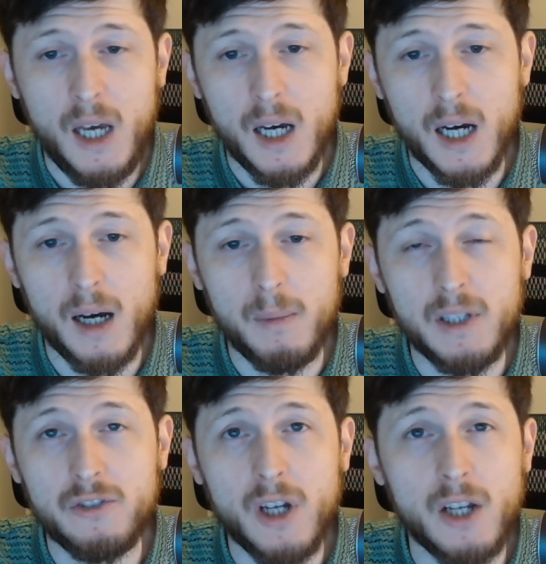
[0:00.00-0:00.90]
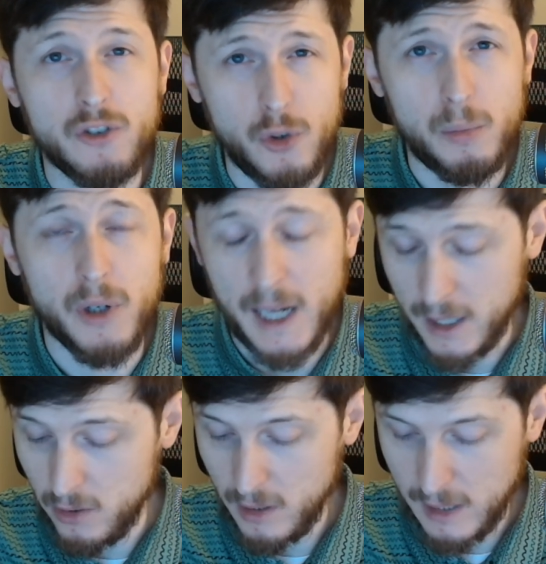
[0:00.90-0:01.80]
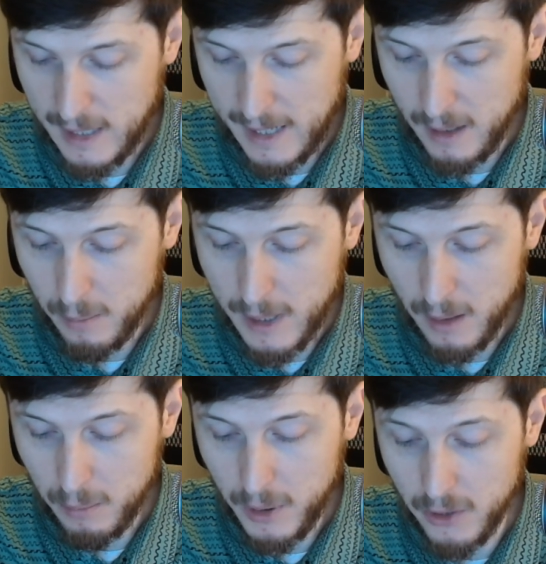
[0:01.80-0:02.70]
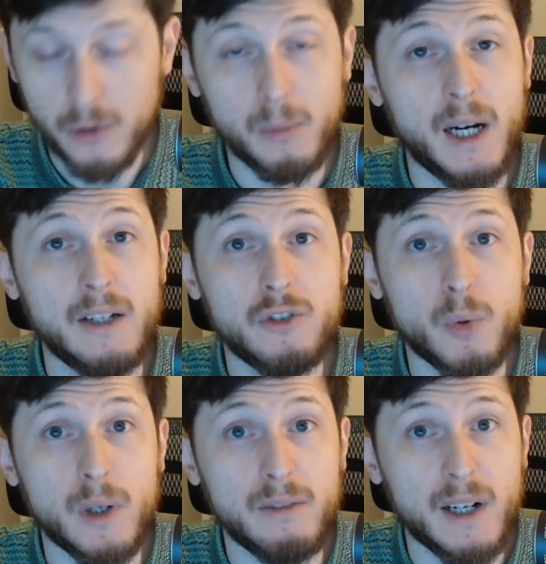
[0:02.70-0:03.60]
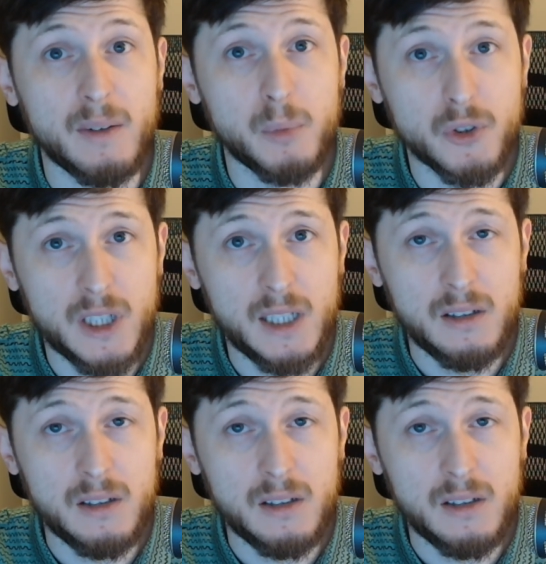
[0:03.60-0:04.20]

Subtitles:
It's not super accurate at about plus or minus 25%.